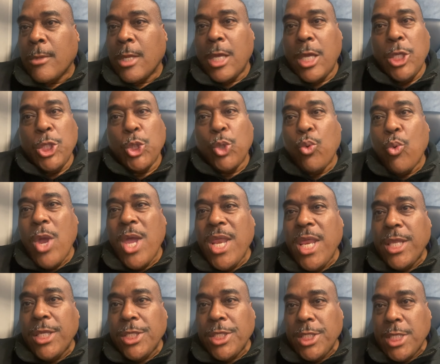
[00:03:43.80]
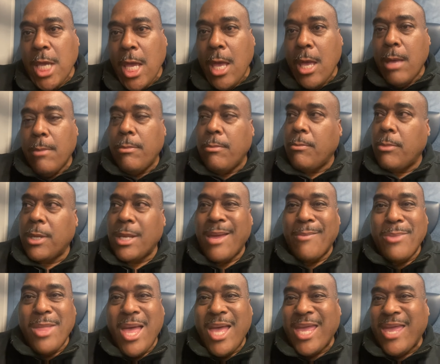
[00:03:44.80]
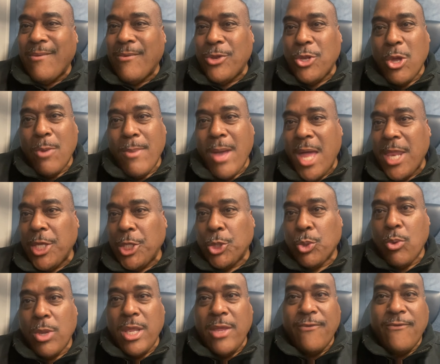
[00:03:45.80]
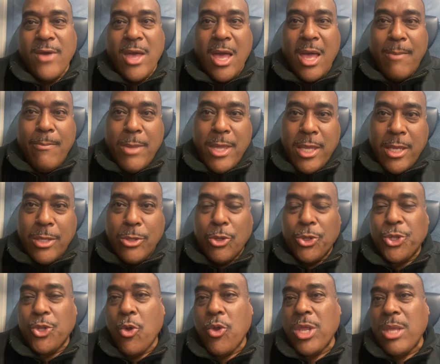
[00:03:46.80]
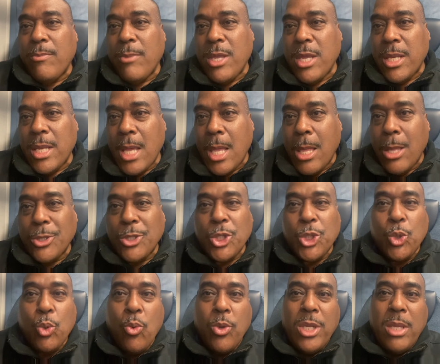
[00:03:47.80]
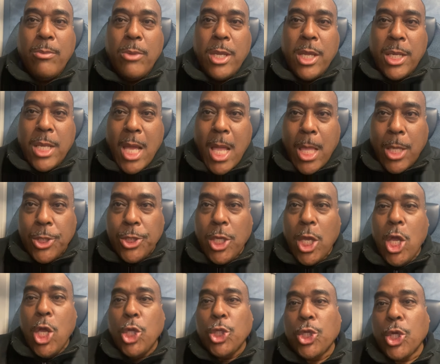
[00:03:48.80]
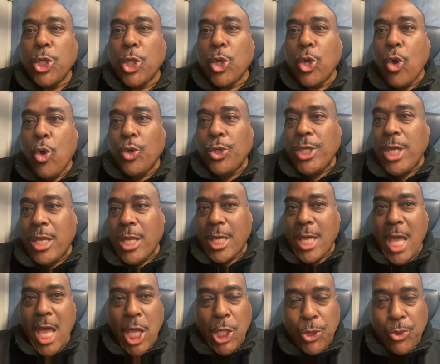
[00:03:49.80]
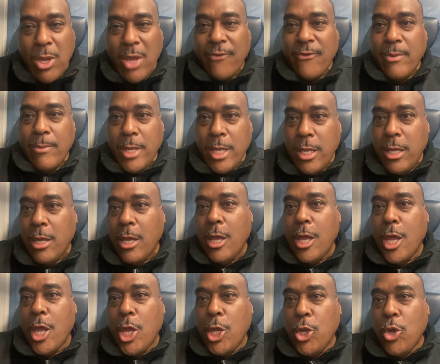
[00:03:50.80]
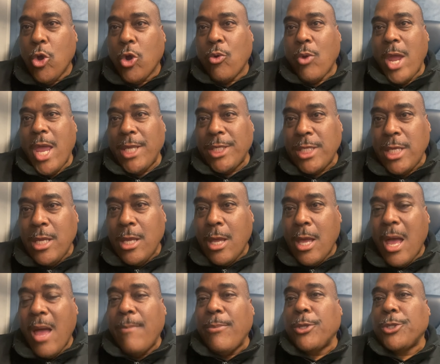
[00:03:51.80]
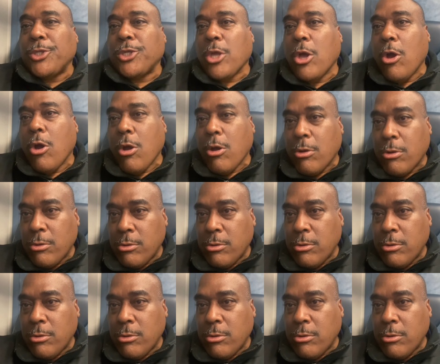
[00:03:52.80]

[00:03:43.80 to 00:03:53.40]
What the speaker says: He's great at his job. But I'm not giving nobody $25 million or $30 million or $20 million to negotiate a contract with me. You crazy? I'm the star.